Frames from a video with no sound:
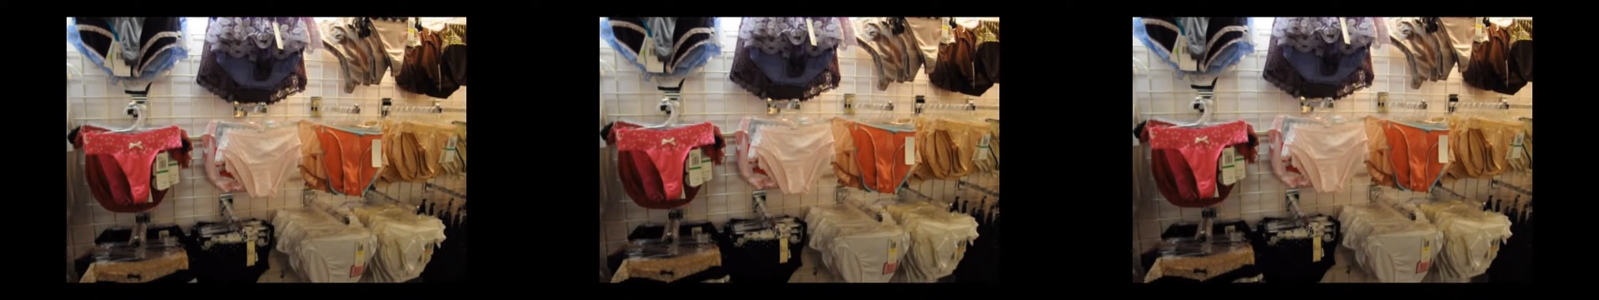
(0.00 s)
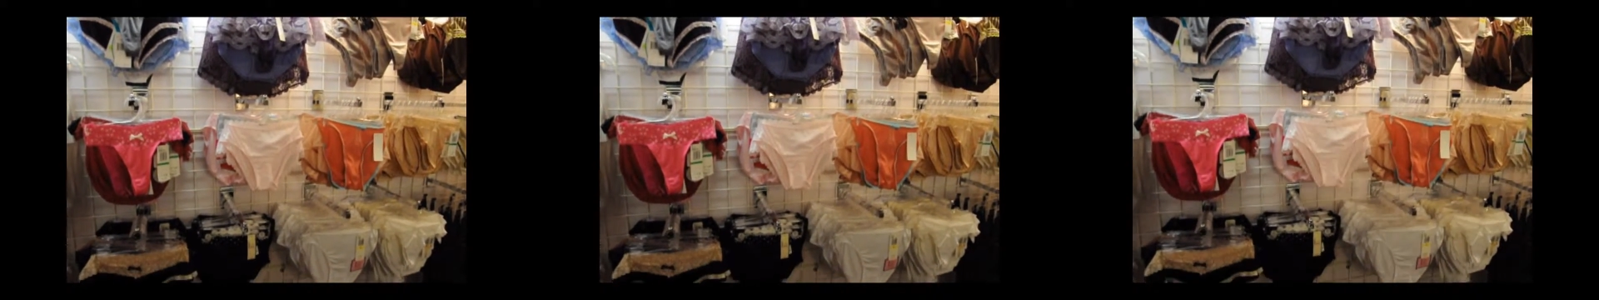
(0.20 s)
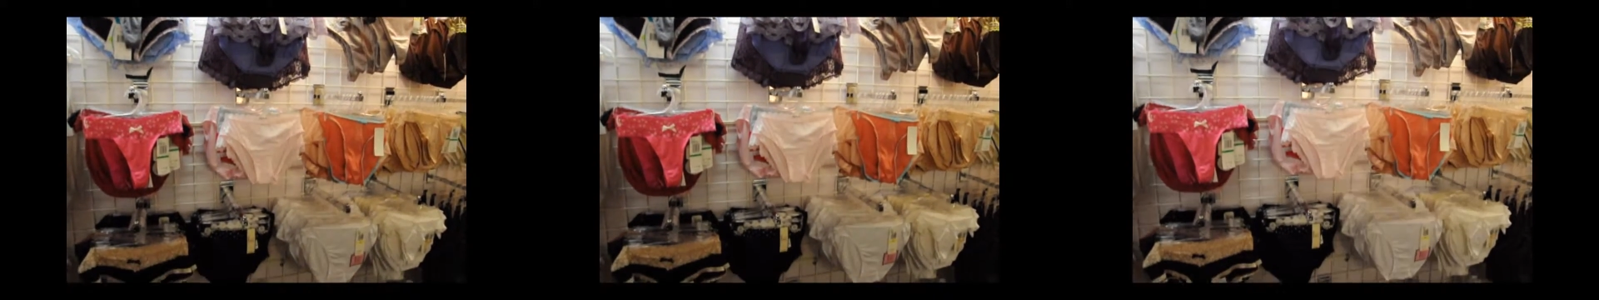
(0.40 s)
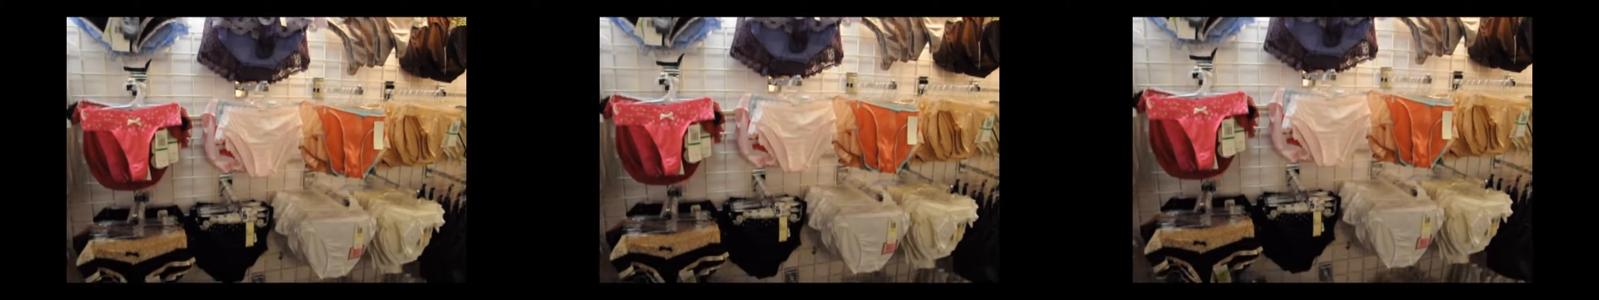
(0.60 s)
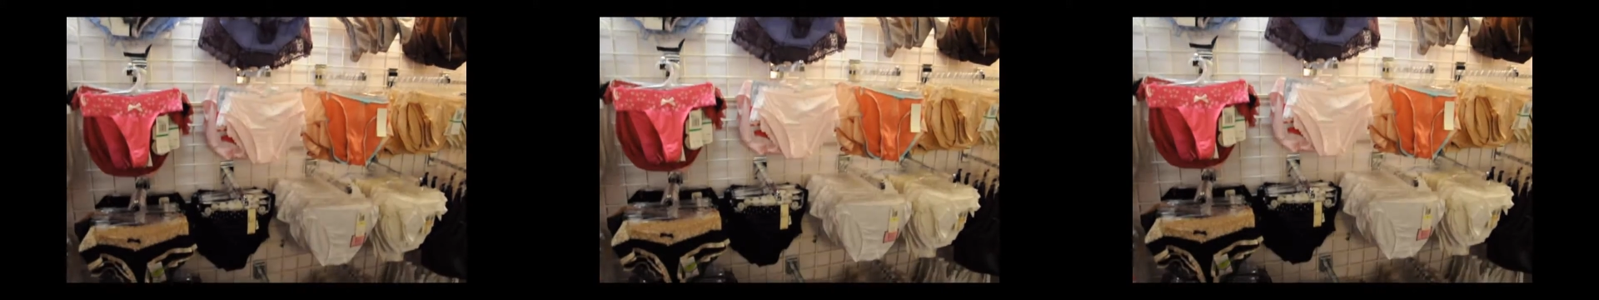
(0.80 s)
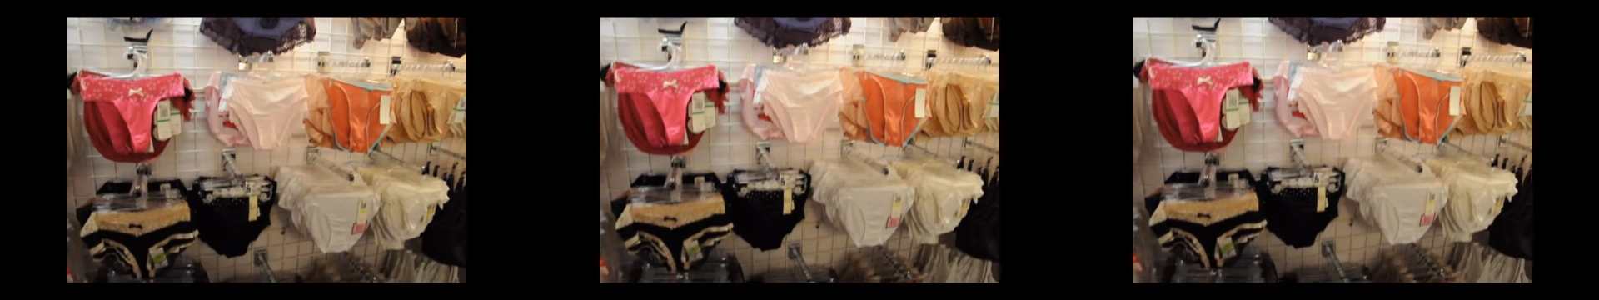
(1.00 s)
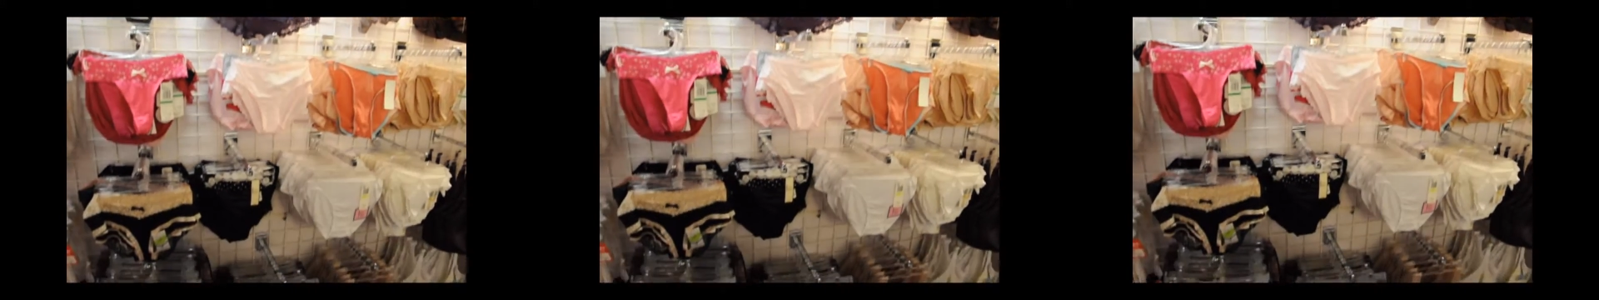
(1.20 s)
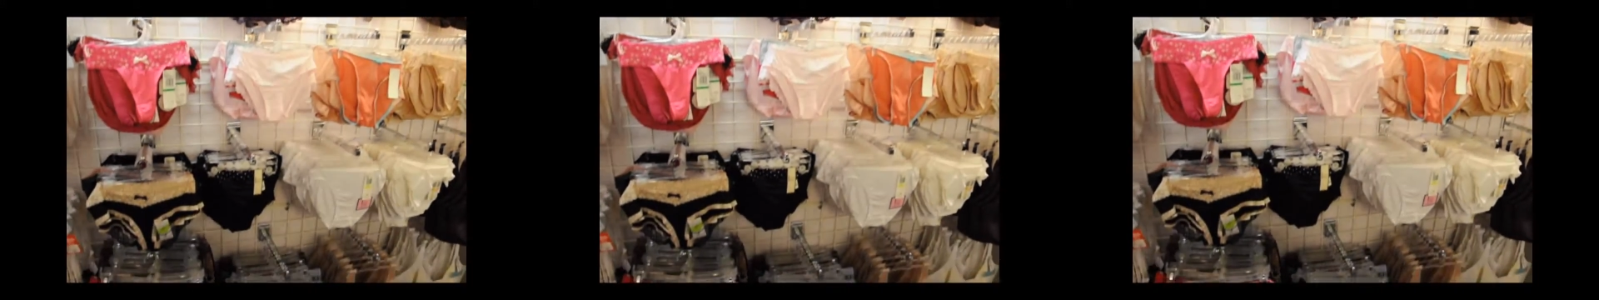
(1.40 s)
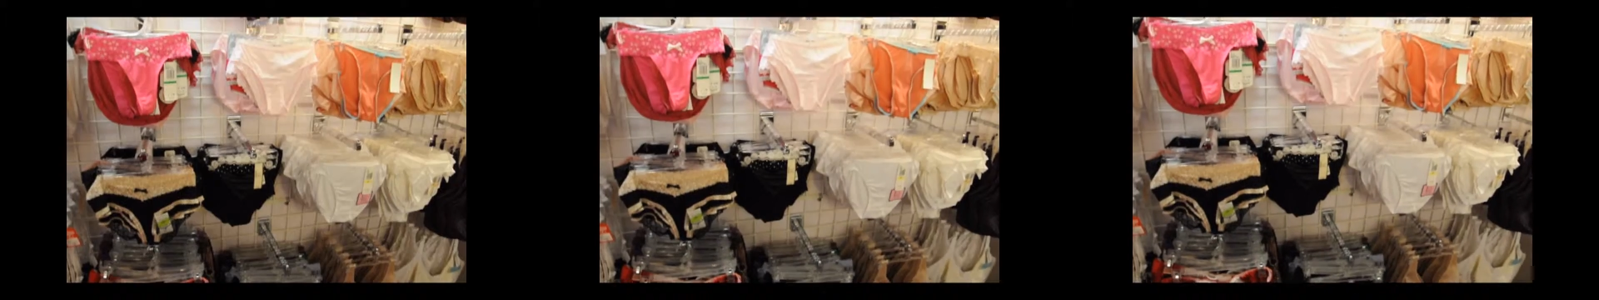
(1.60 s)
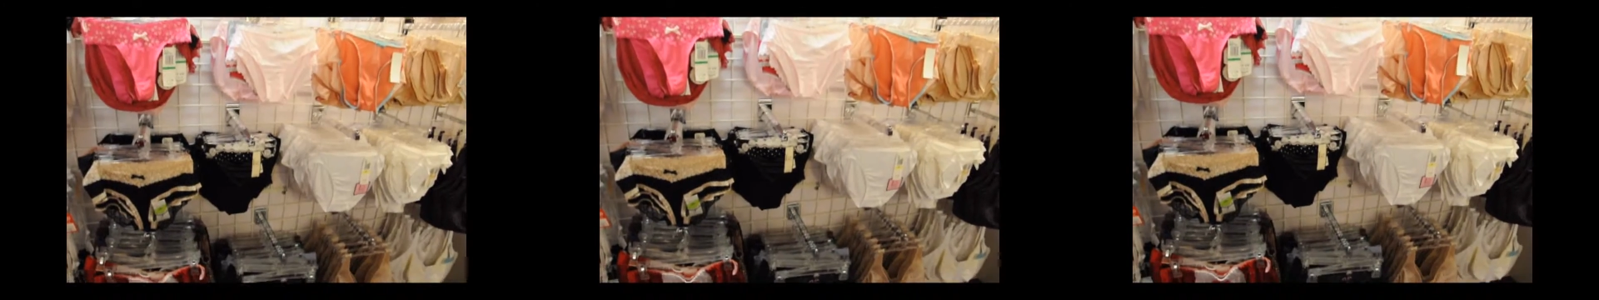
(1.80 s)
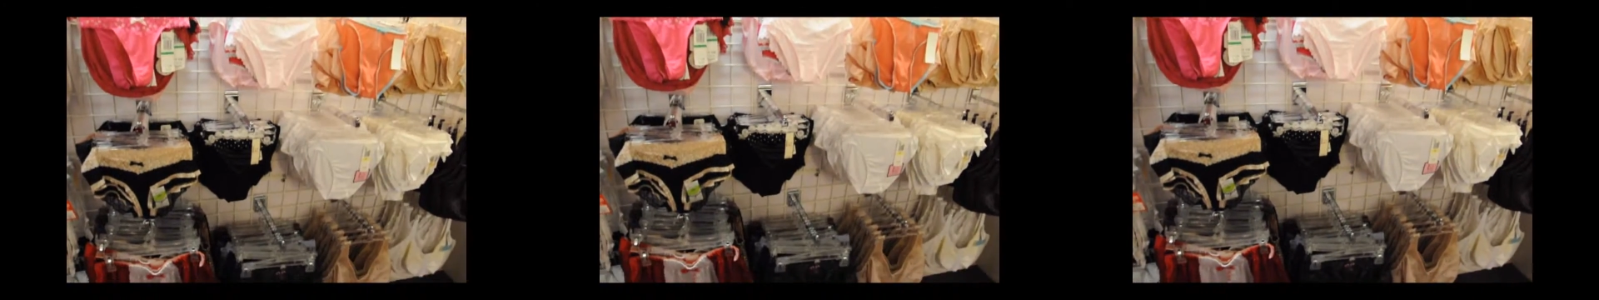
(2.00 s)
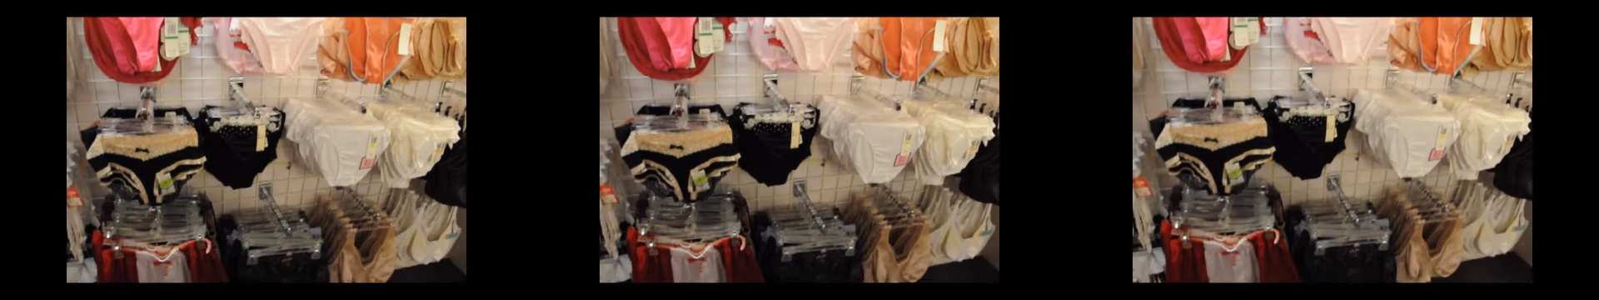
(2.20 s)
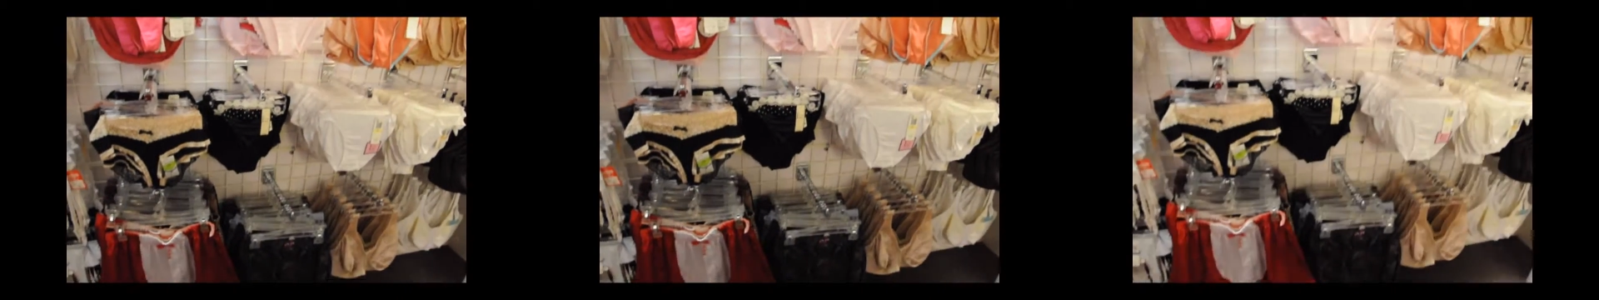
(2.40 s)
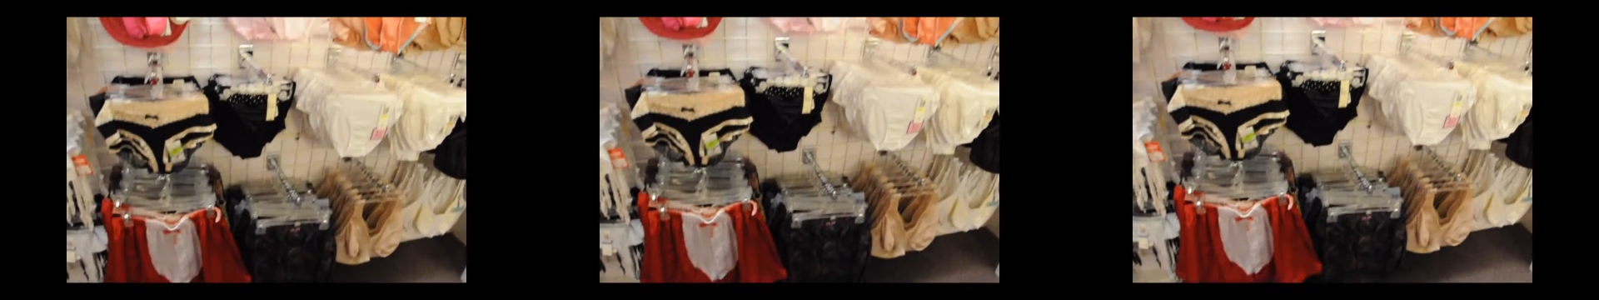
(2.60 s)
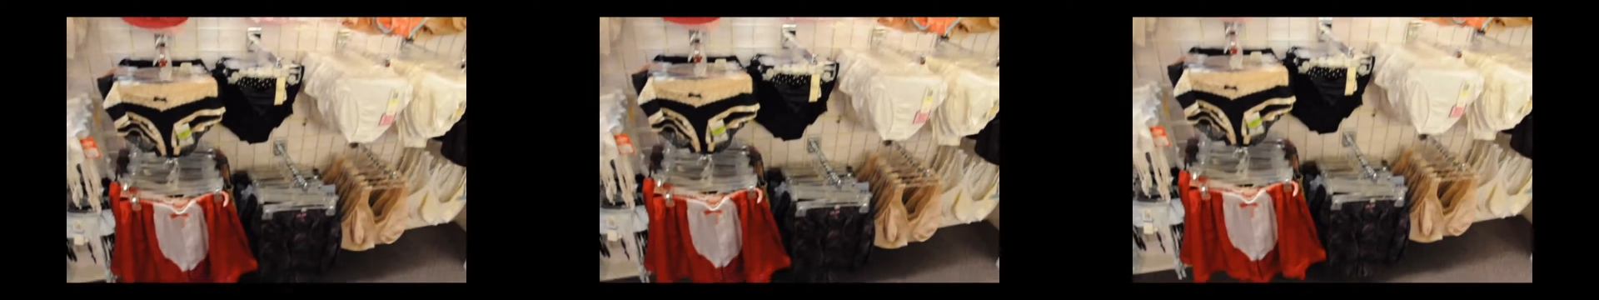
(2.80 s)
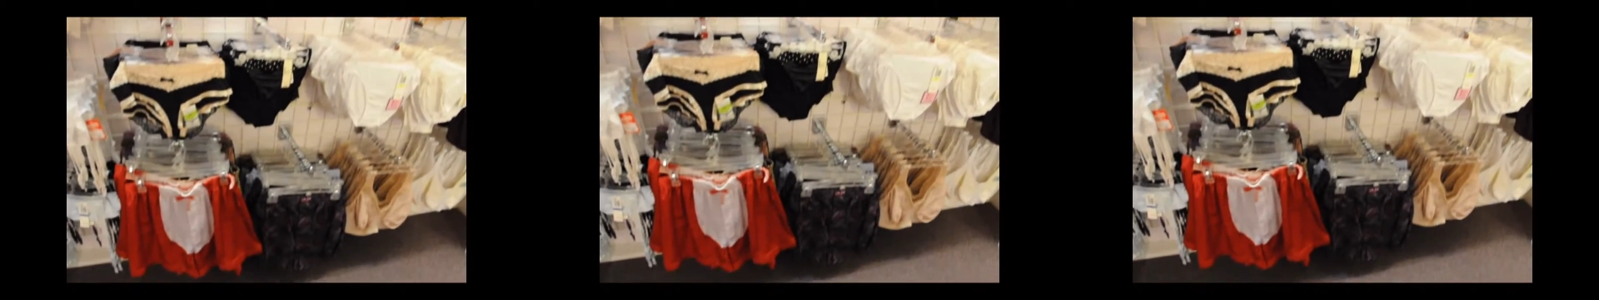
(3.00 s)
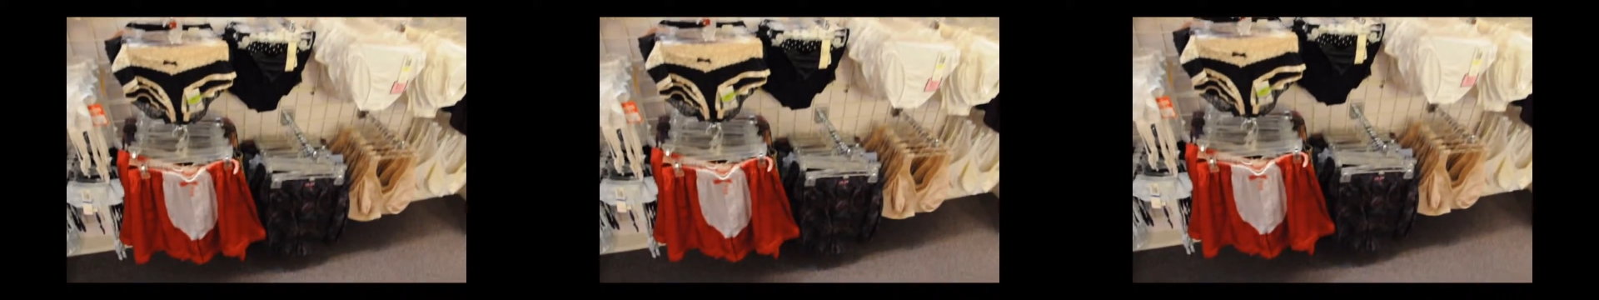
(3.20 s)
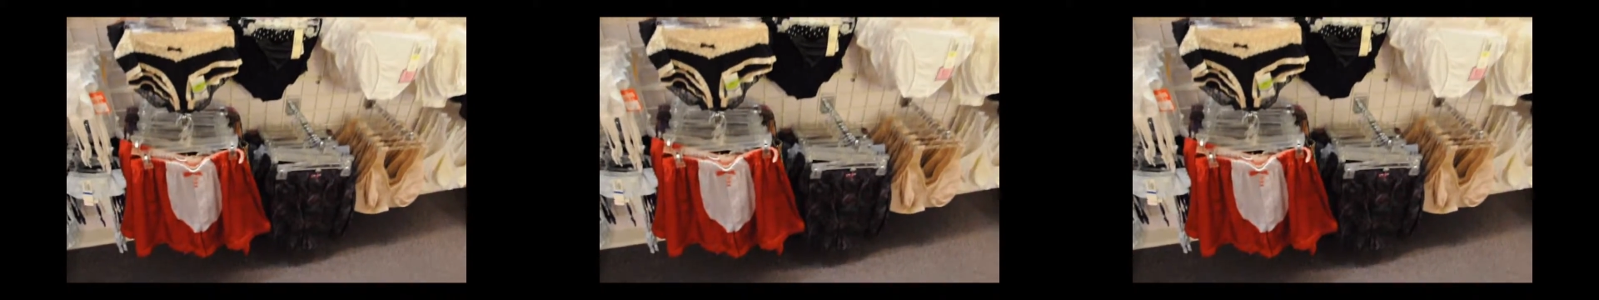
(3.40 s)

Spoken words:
Nobody's mouth can be seen.